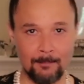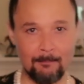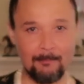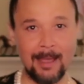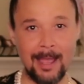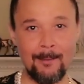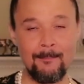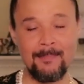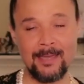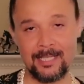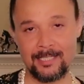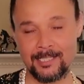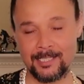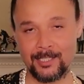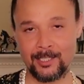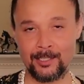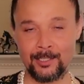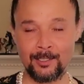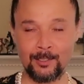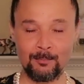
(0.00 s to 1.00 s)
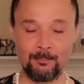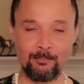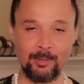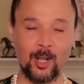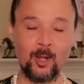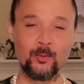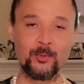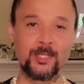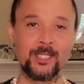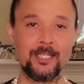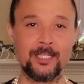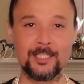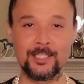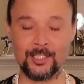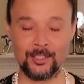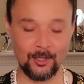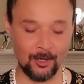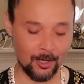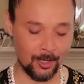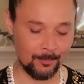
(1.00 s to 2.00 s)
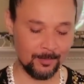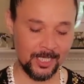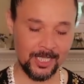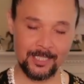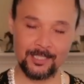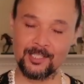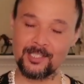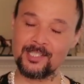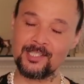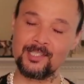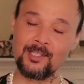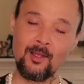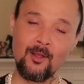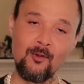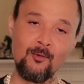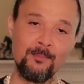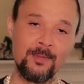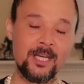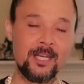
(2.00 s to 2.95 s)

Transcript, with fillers: my mentor, Bone Thugs-N-Harmony, and so